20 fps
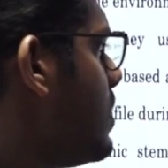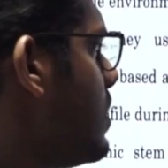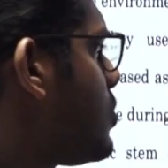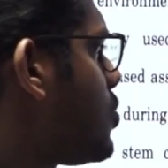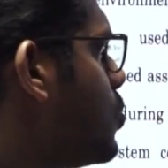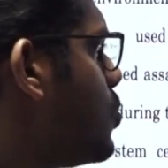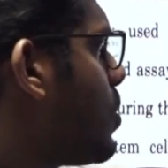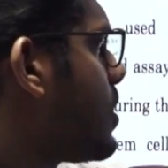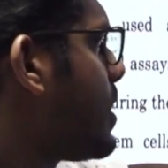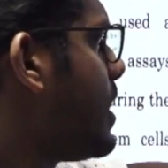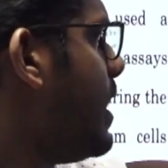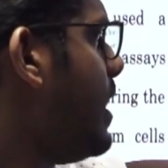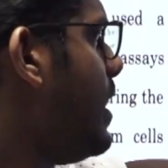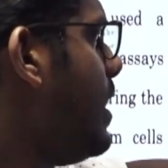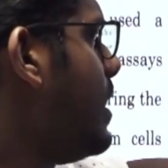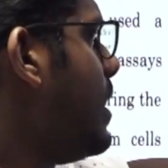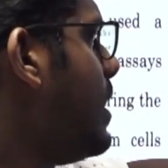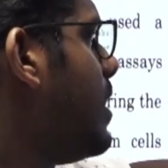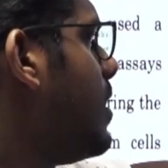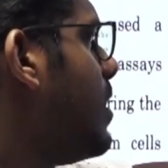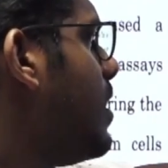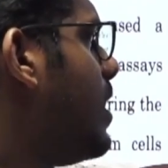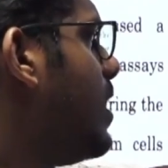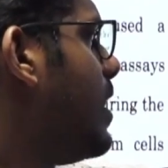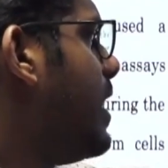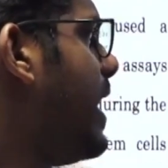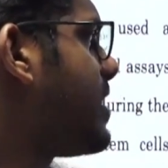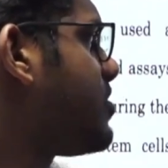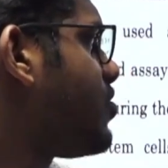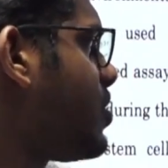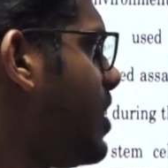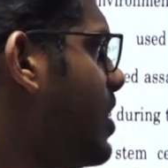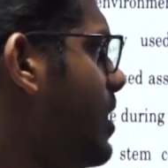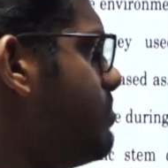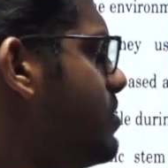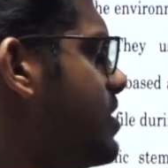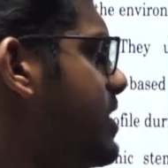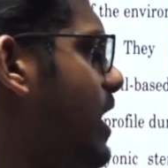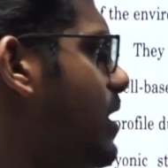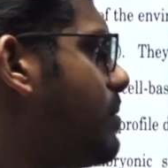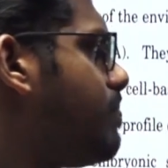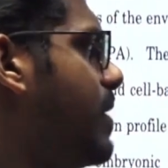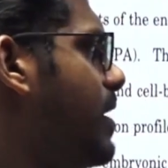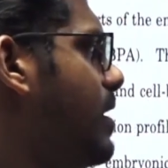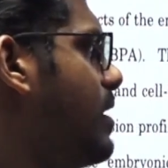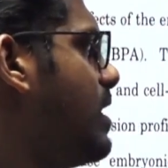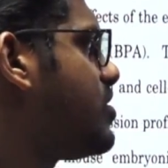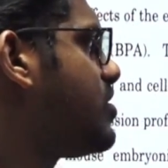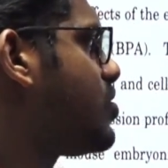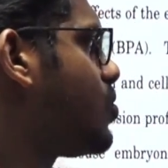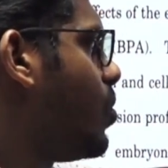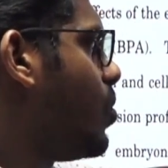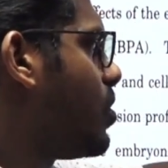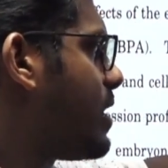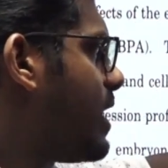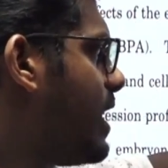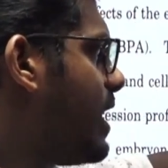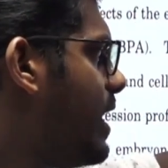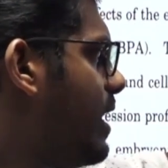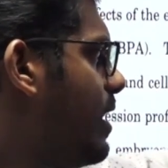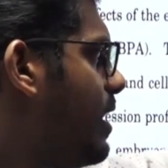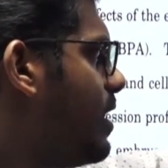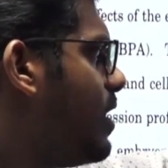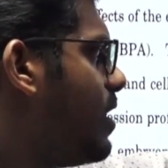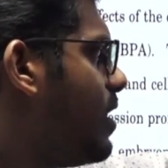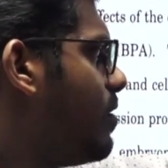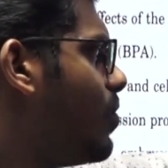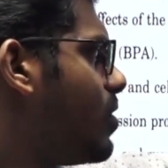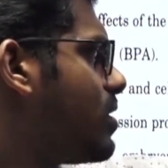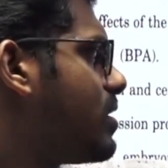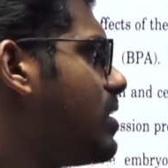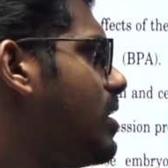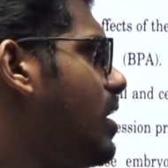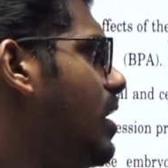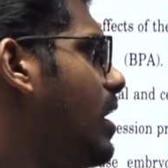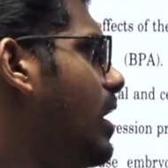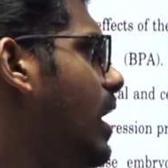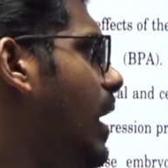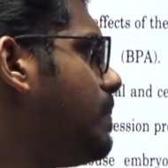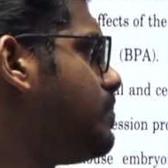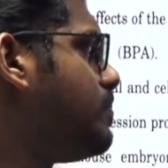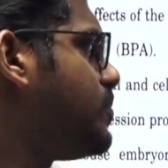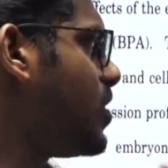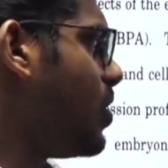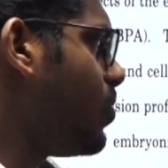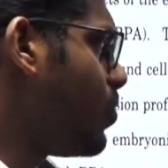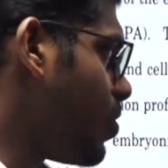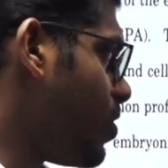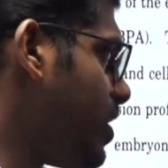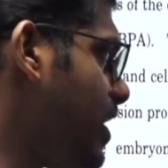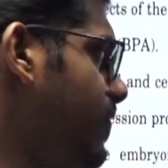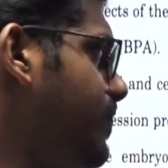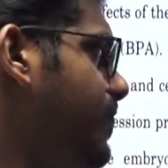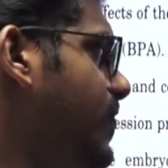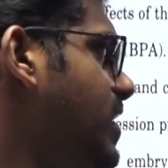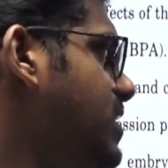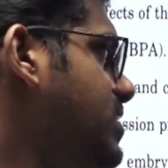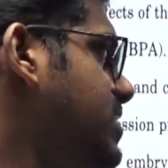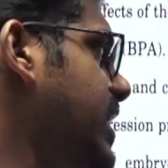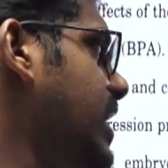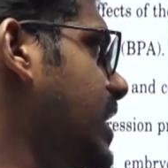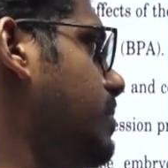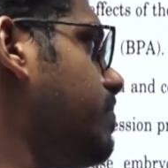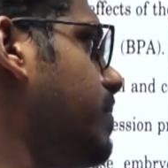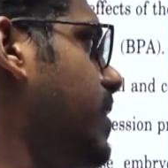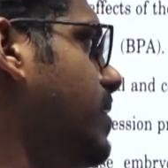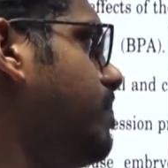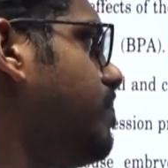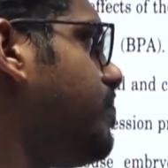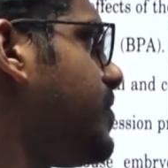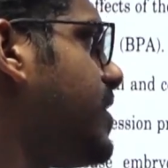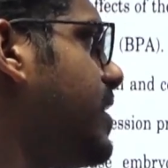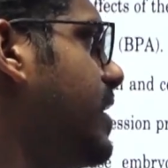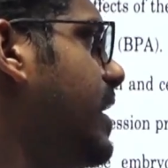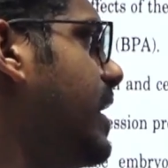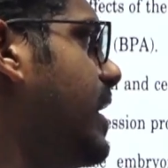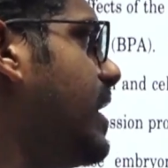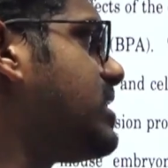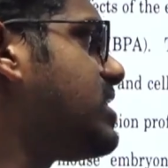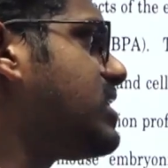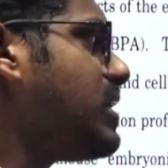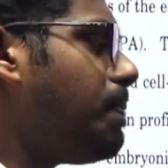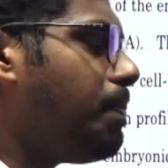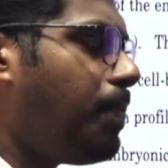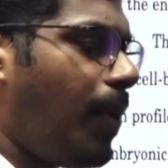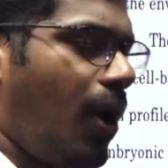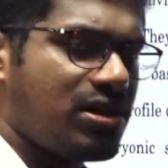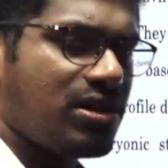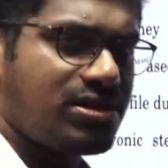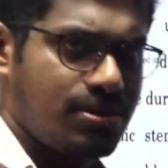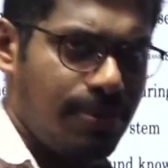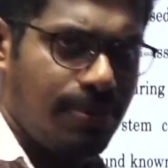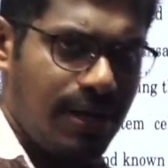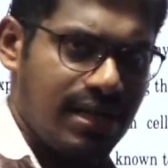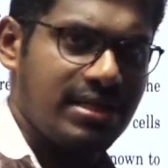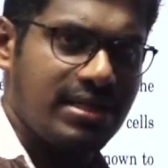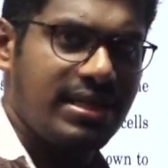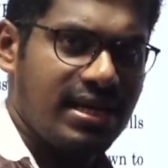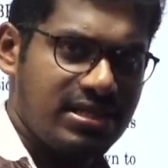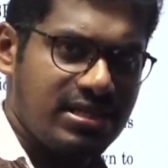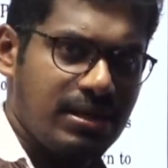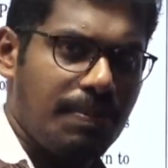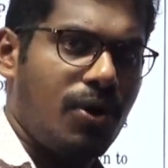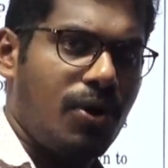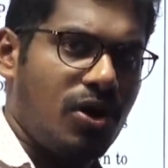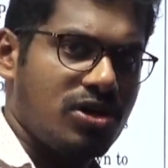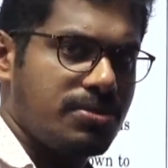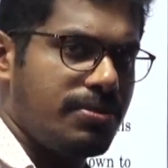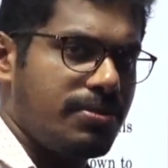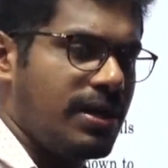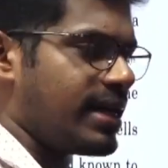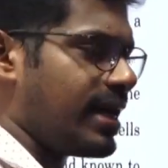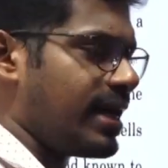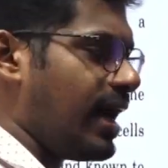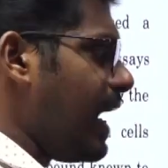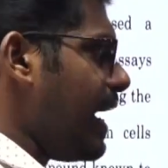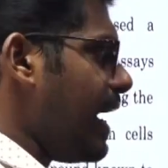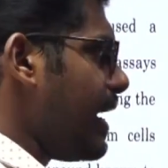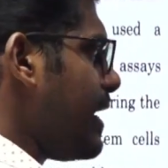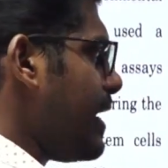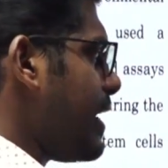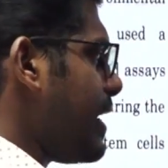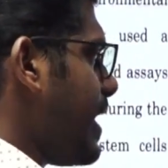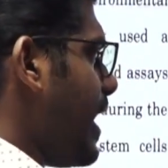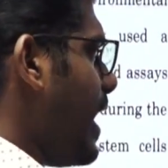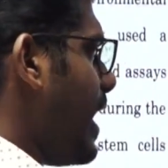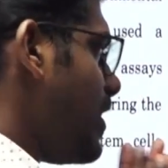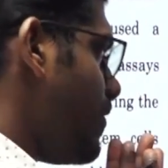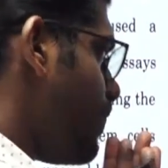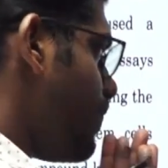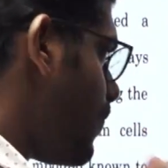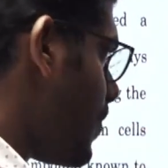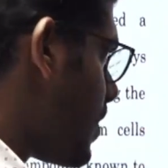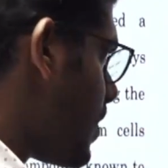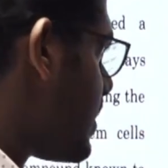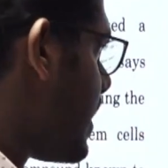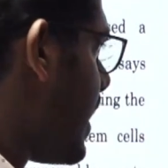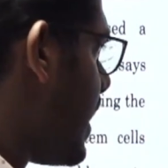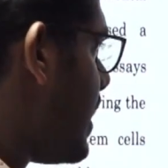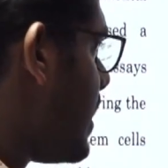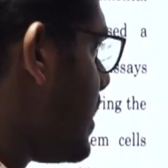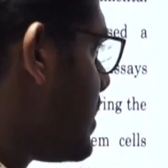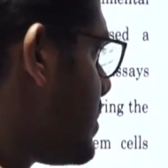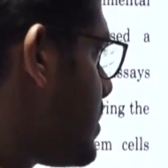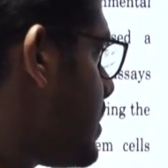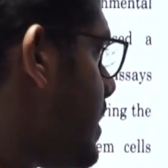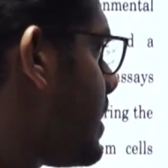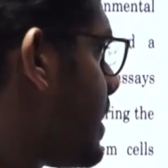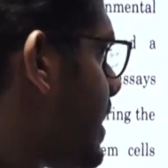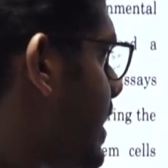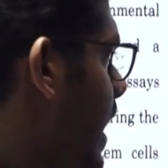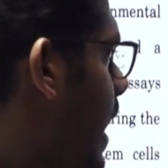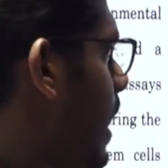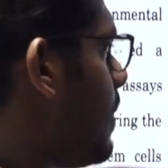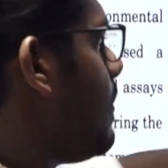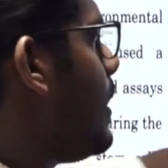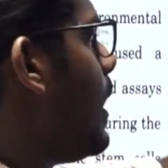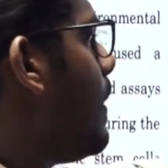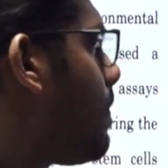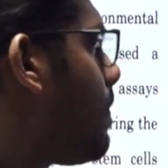it's not a extreme statement. It's not a absolute or definite statement. It's a possibility. There is a possibility. I can infer that it can be